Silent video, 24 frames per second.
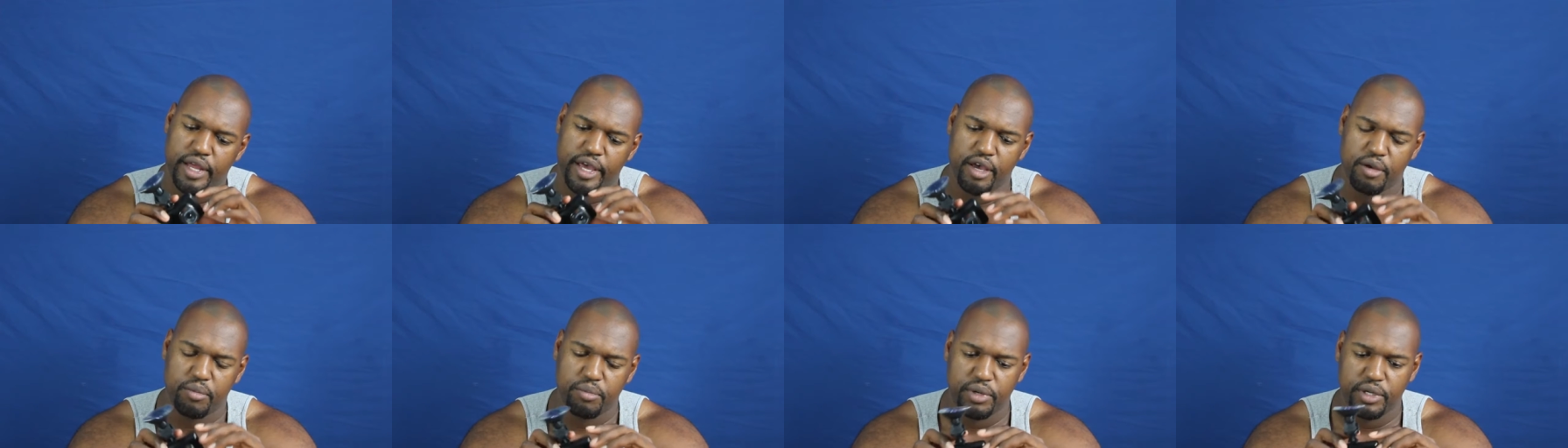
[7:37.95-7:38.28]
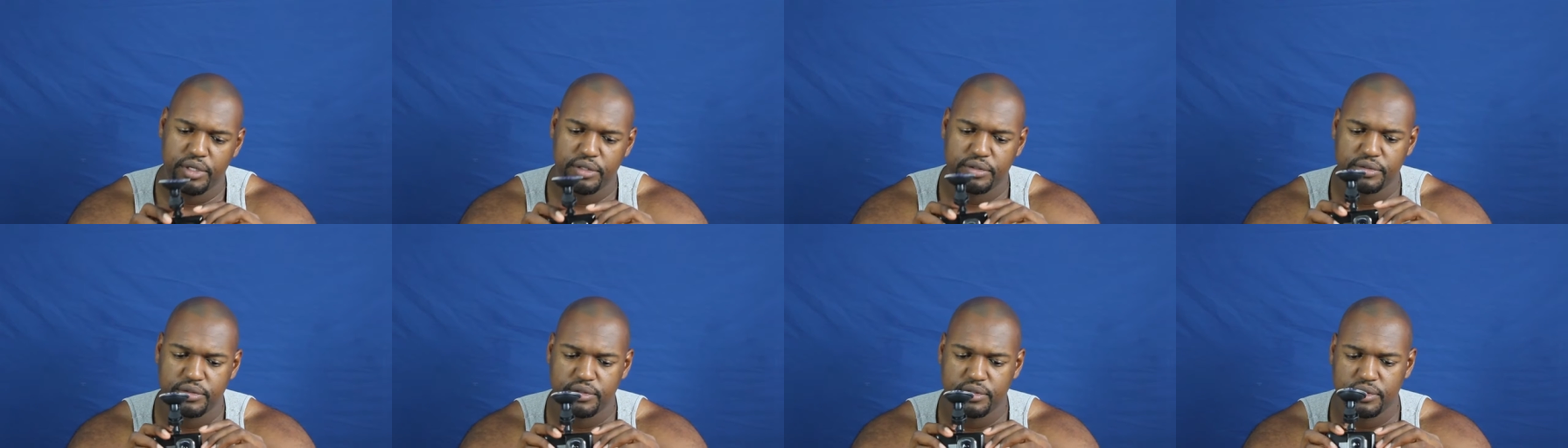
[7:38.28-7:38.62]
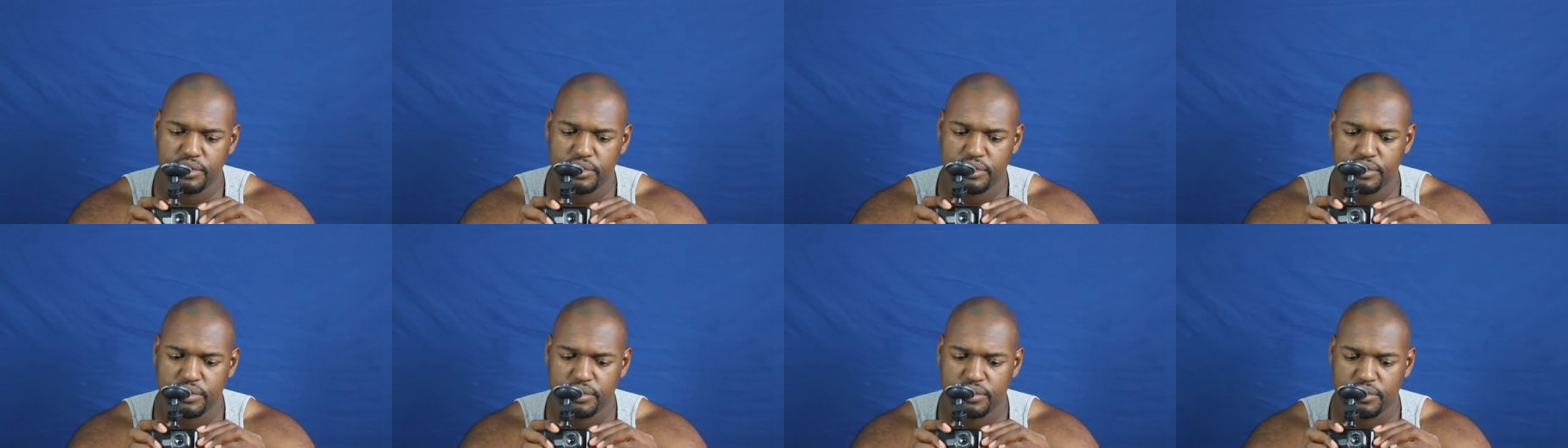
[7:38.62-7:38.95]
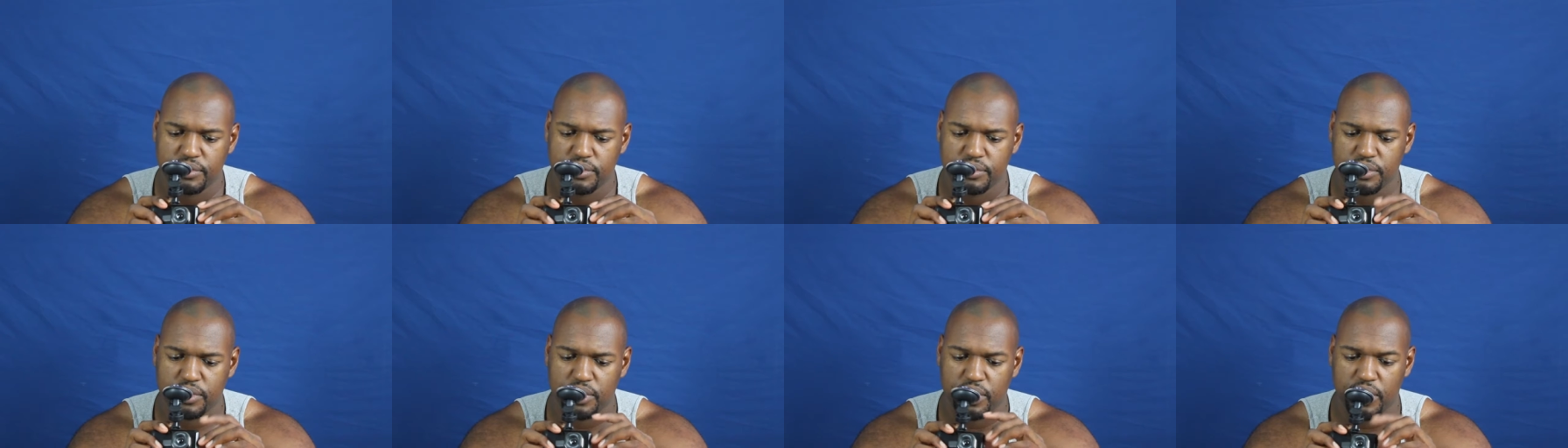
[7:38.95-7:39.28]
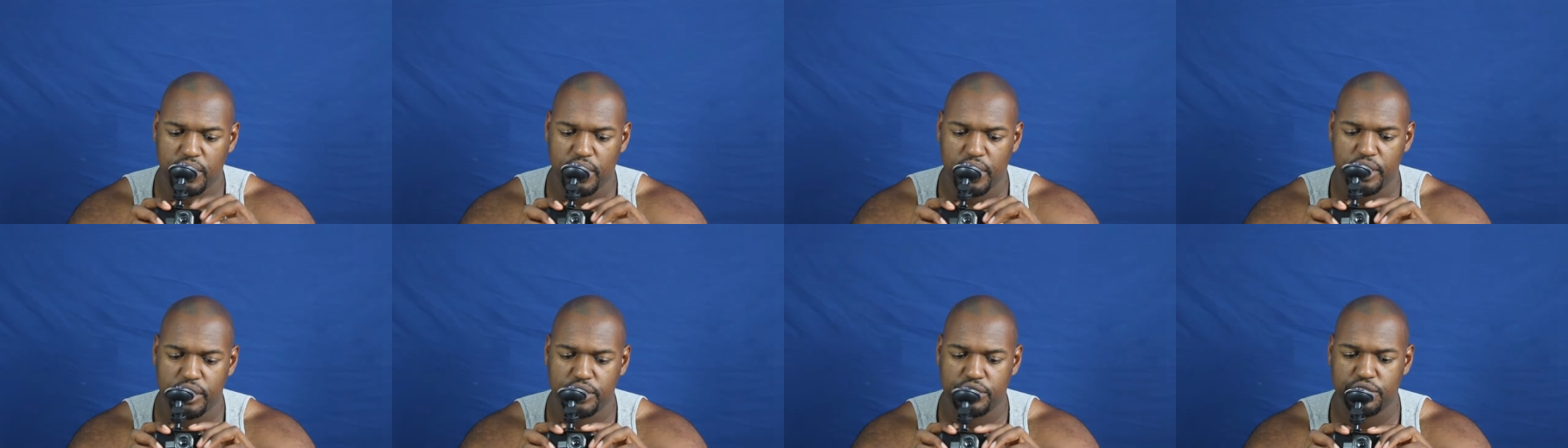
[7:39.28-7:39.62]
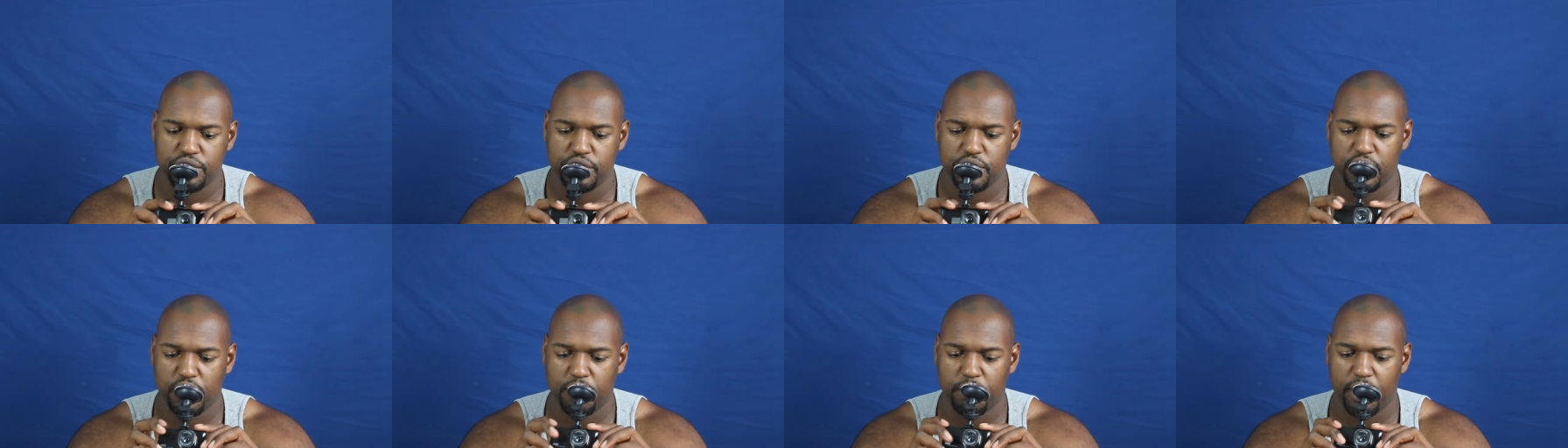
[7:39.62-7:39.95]
down button,
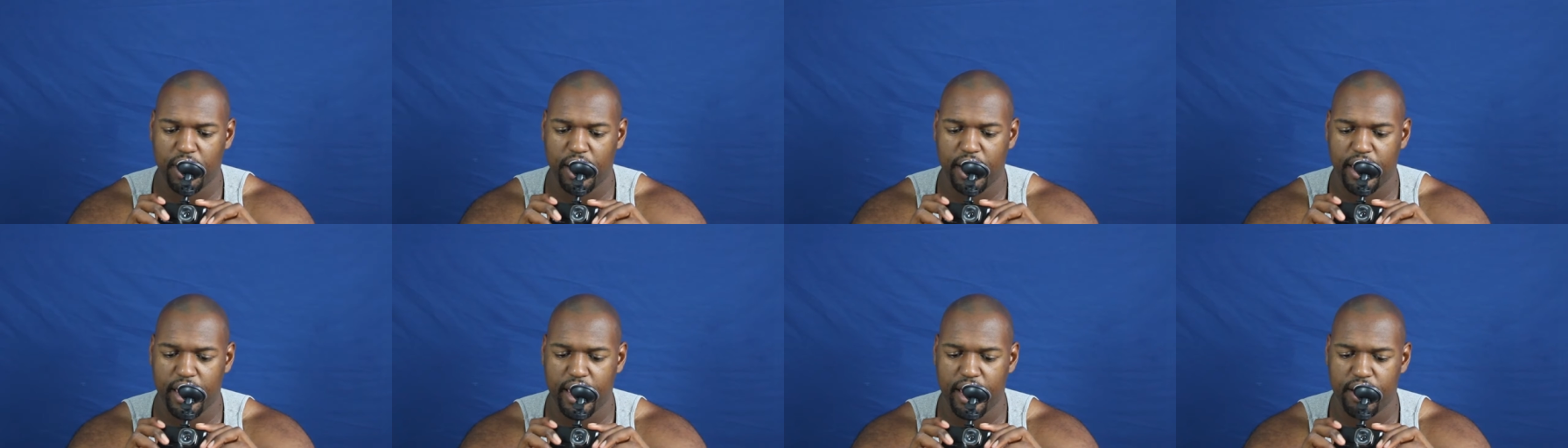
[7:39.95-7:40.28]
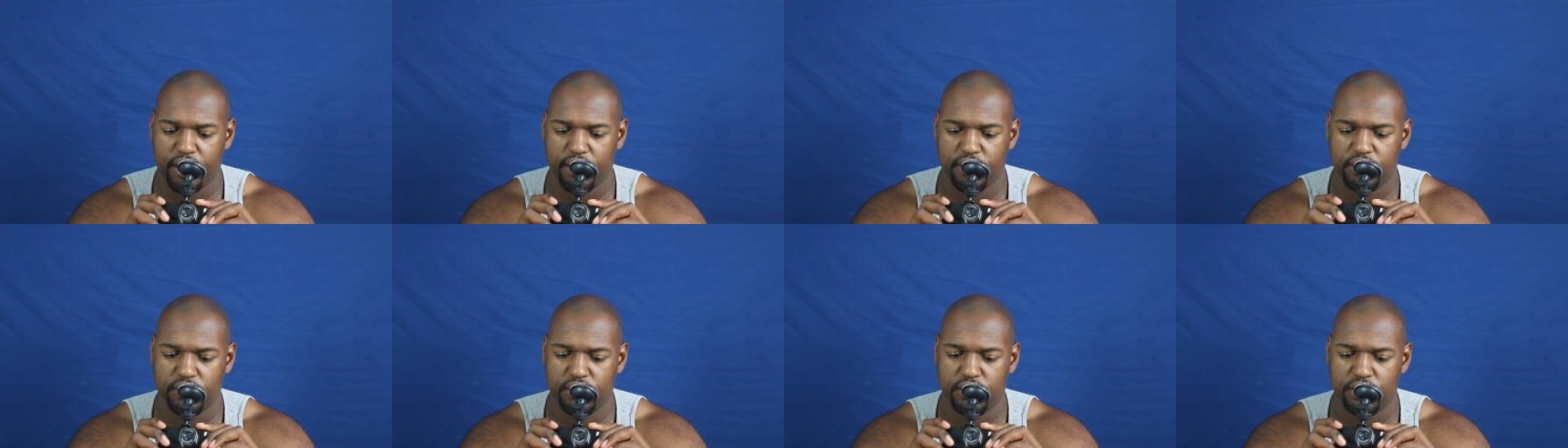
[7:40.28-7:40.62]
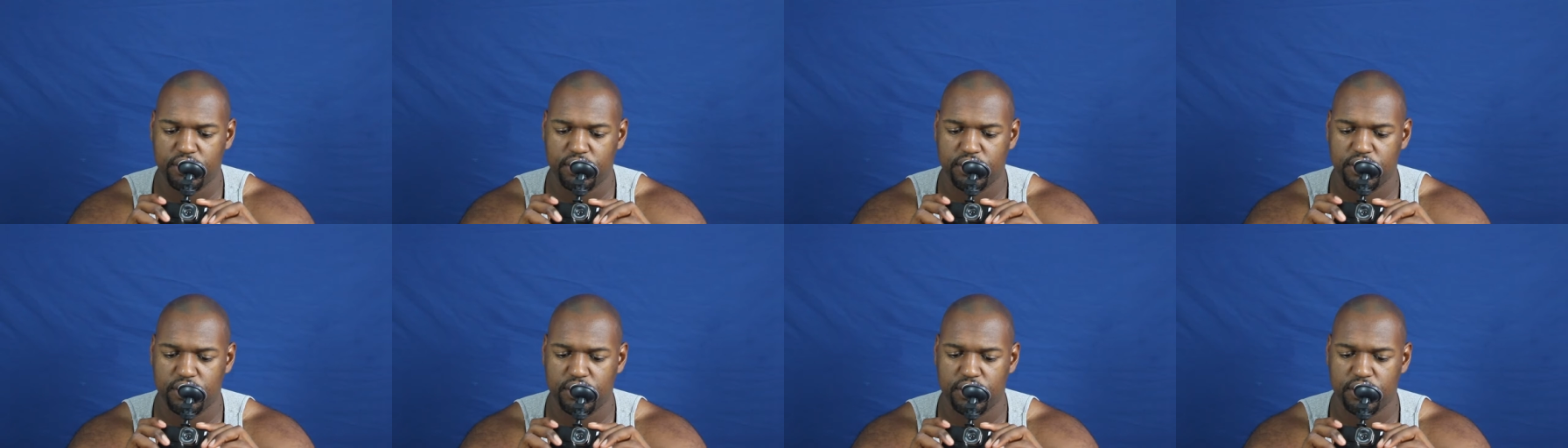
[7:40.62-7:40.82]
HDMI out,